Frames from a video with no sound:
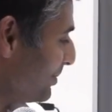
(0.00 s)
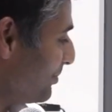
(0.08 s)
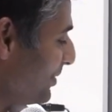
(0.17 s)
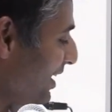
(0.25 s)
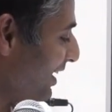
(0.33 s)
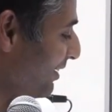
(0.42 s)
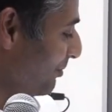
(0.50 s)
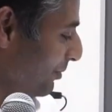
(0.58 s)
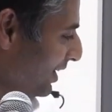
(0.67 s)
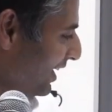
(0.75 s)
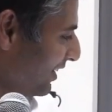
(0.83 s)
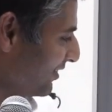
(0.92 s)
we are
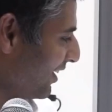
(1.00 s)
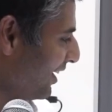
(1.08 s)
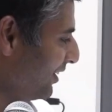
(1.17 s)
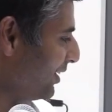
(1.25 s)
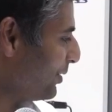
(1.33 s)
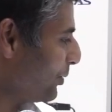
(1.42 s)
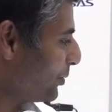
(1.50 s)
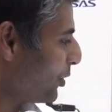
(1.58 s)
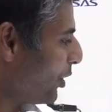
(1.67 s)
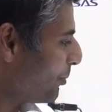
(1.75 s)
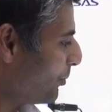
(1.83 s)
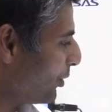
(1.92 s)
very excited to
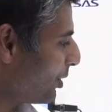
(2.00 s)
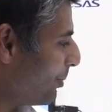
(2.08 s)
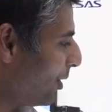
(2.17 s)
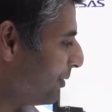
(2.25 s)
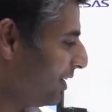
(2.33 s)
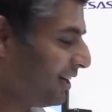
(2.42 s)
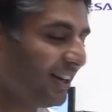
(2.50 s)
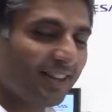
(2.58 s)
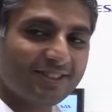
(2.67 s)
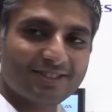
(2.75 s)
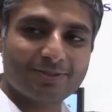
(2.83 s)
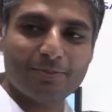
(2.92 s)
talk more about it.
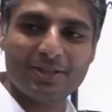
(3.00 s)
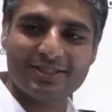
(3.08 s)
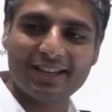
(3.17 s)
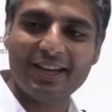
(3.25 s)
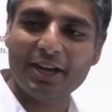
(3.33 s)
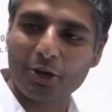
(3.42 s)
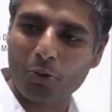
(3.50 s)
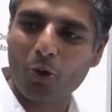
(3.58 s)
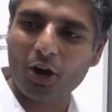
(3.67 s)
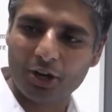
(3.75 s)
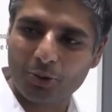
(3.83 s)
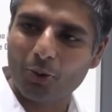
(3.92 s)
It's basically a
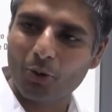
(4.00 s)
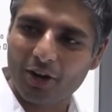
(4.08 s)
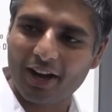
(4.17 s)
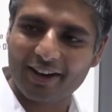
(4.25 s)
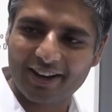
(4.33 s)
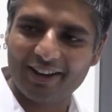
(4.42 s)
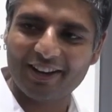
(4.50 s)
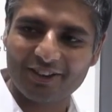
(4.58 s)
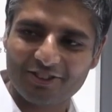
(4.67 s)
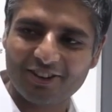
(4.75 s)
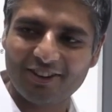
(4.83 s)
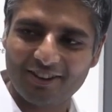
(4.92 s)
quad core
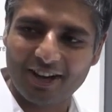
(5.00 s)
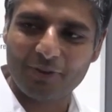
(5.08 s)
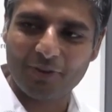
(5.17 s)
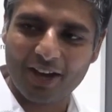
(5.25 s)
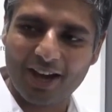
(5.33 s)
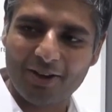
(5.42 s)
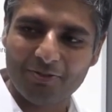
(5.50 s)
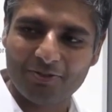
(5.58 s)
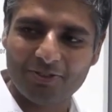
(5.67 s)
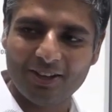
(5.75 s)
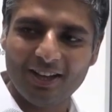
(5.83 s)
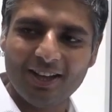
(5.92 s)
architecture that we have
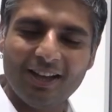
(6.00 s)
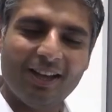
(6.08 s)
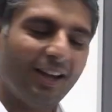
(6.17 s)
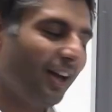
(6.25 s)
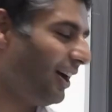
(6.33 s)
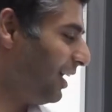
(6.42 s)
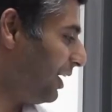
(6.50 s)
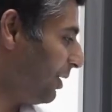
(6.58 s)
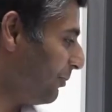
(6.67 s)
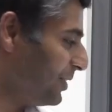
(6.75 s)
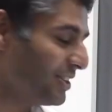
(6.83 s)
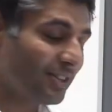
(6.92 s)

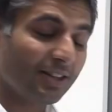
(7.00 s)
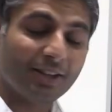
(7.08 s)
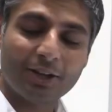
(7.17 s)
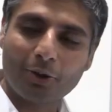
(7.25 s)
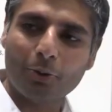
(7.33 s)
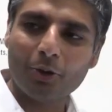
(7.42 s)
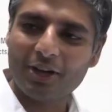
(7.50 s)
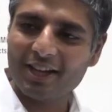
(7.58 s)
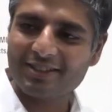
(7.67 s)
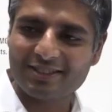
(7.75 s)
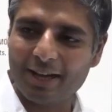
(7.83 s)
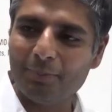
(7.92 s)
with the
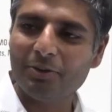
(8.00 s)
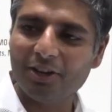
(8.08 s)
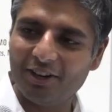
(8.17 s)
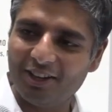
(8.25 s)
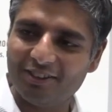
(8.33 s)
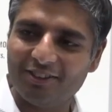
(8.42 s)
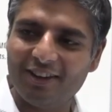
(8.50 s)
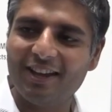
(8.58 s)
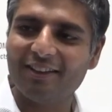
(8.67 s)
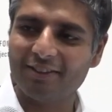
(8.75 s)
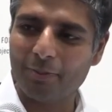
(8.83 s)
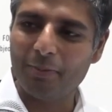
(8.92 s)
Cortex M33
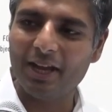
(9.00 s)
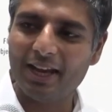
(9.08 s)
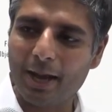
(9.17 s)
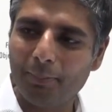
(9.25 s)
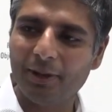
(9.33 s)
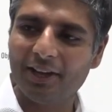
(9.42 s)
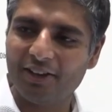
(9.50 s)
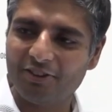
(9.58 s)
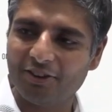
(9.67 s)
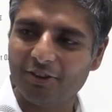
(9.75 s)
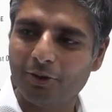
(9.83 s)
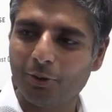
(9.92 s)
as the main
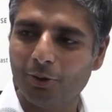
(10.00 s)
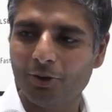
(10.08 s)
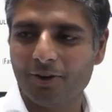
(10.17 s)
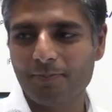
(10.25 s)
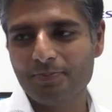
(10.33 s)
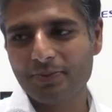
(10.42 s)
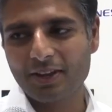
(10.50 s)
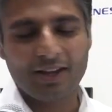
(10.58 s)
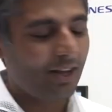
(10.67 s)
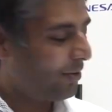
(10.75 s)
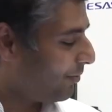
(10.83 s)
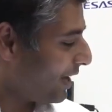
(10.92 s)
application core.
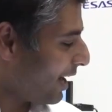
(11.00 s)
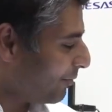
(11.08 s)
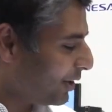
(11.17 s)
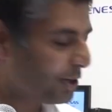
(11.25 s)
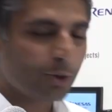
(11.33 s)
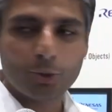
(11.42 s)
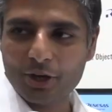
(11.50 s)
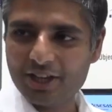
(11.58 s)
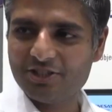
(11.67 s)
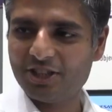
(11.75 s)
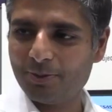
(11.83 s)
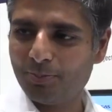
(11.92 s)
We have a
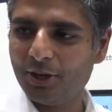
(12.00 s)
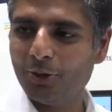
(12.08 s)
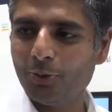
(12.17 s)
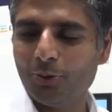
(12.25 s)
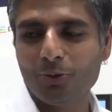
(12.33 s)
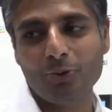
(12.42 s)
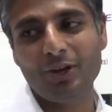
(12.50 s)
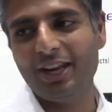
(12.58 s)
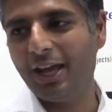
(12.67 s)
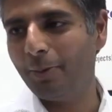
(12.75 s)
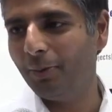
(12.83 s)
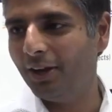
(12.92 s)
2D GPU to
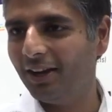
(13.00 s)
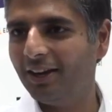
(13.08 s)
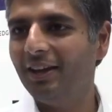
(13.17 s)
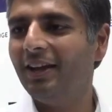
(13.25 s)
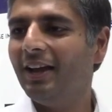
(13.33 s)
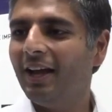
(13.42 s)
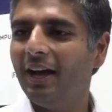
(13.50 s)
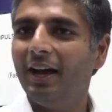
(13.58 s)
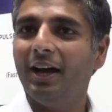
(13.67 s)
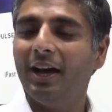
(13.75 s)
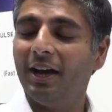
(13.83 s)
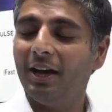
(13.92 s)
enable
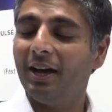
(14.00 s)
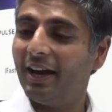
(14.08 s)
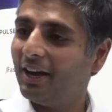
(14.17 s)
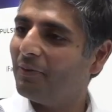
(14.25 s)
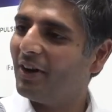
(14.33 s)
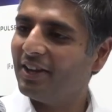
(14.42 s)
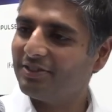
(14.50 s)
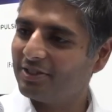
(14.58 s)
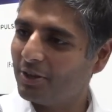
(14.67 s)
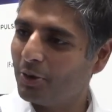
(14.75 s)
advanced